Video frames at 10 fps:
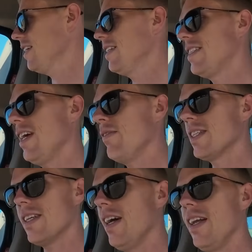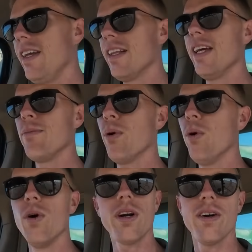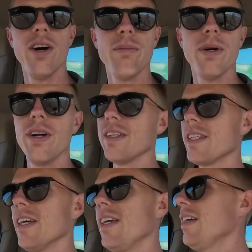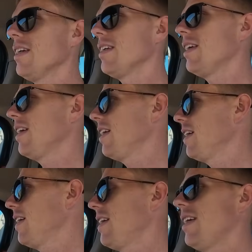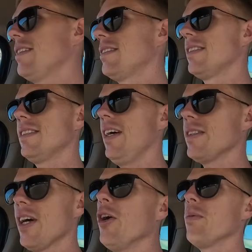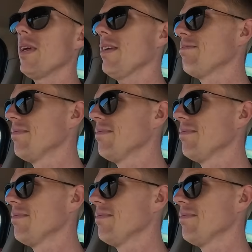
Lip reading: a devastatingly poor crop, honestly. I was hoping